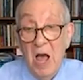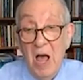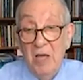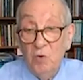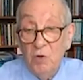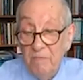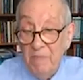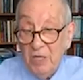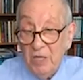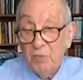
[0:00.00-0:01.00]
You can
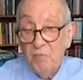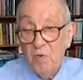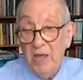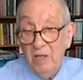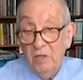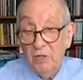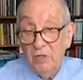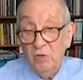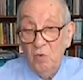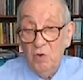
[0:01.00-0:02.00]
make springs,
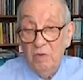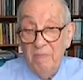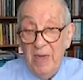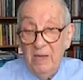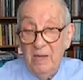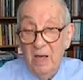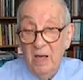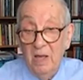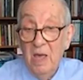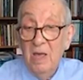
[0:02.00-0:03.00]
and you can make
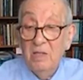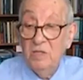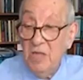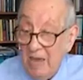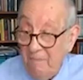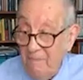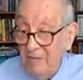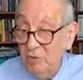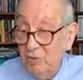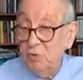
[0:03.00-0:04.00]
tape
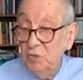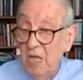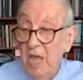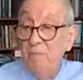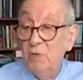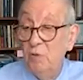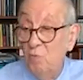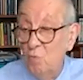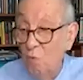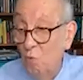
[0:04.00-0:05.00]
measures, tapes and
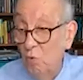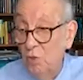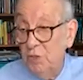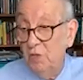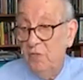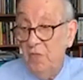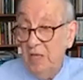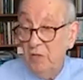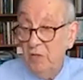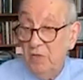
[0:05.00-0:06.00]
rules and
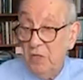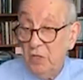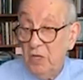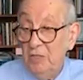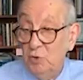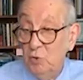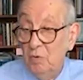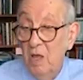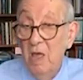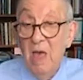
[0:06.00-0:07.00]
things of this nature
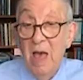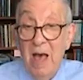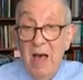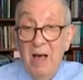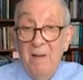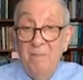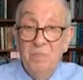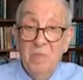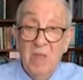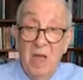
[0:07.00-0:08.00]

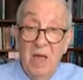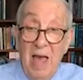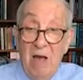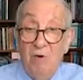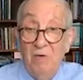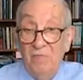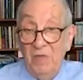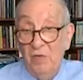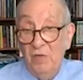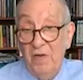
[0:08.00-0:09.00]
out of
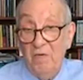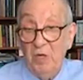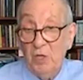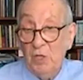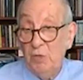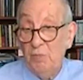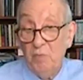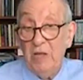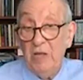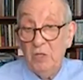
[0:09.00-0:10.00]
these various
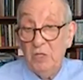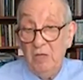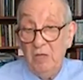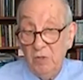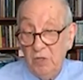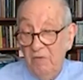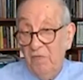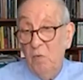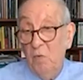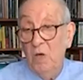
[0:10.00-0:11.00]
spring steels,
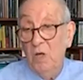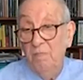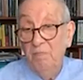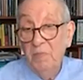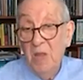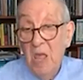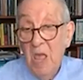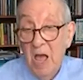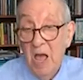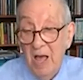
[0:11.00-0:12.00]
if you will.
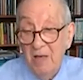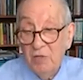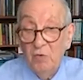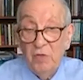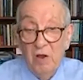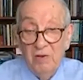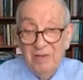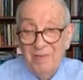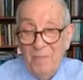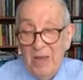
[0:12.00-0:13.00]
So they're
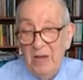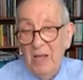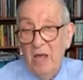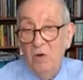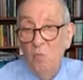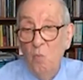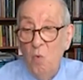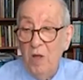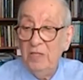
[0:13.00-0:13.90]
depending on what